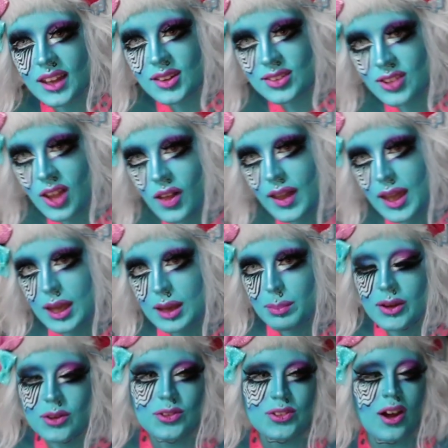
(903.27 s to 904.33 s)
I saw a
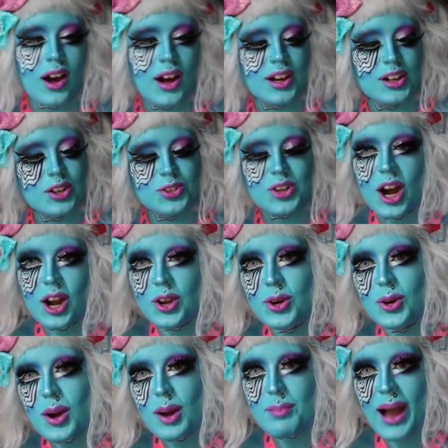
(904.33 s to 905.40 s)
post on
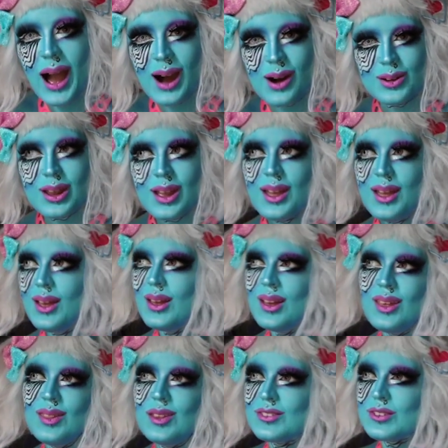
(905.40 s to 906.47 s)
Kotaku about
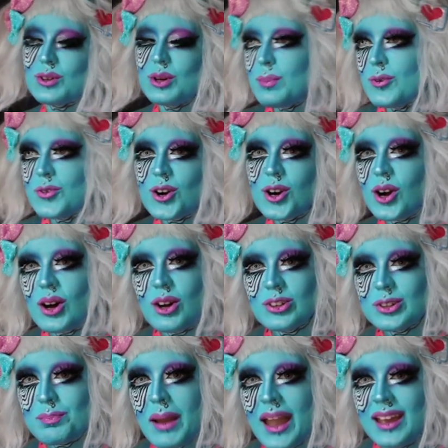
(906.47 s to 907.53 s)
this group of
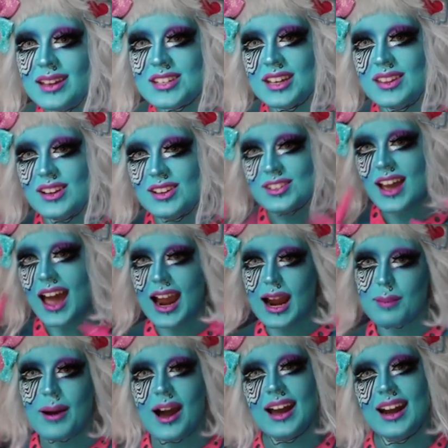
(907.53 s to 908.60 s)
girls painting their entire
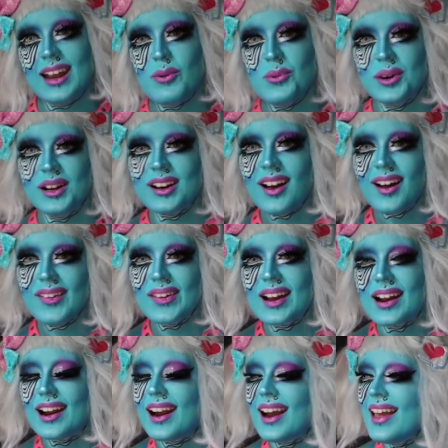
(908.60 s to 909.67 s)
body one
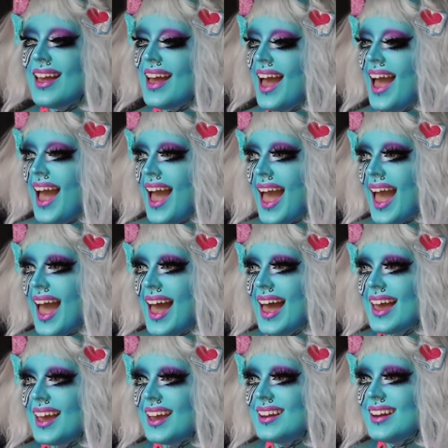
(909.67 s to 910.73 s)
color,
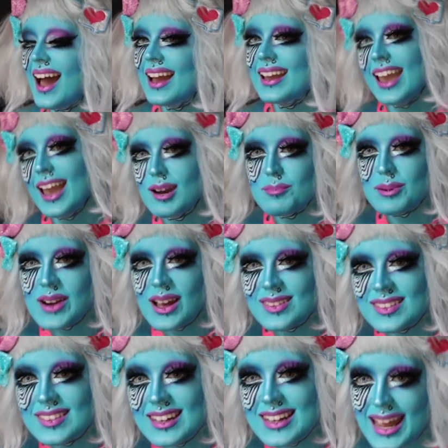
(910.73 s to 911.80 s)
and I can't
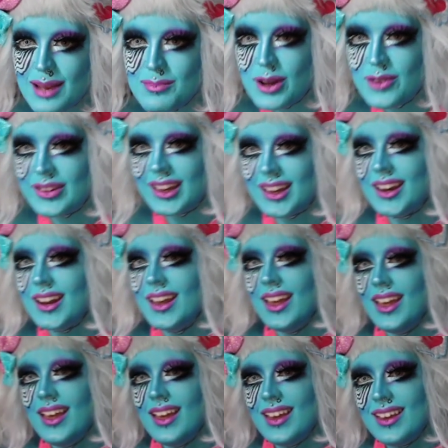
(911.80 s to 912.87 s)
pronounce the name of it.
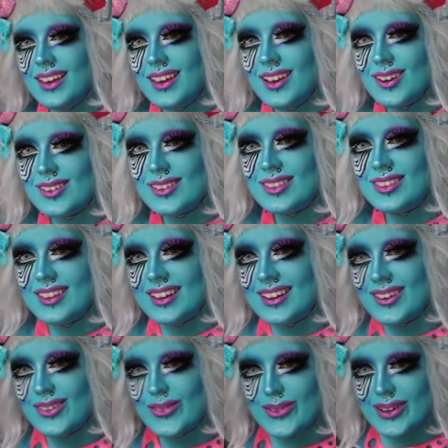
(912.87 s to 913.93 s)
Here's
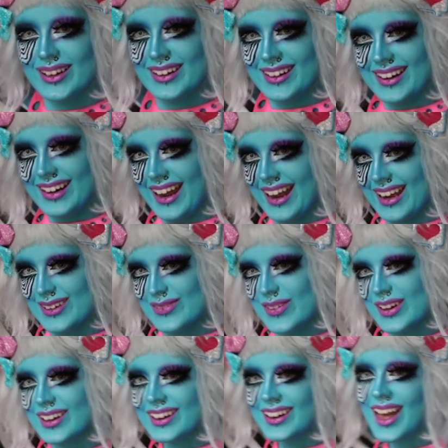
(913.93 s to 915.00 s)
the written name,
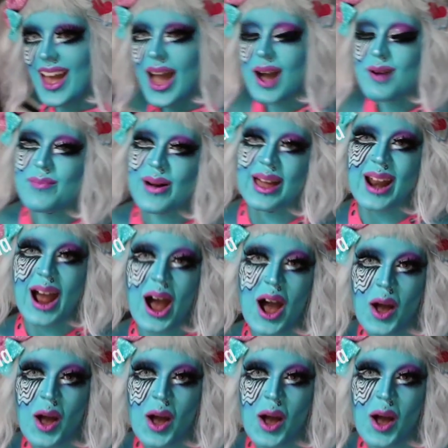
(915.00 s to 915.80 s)
but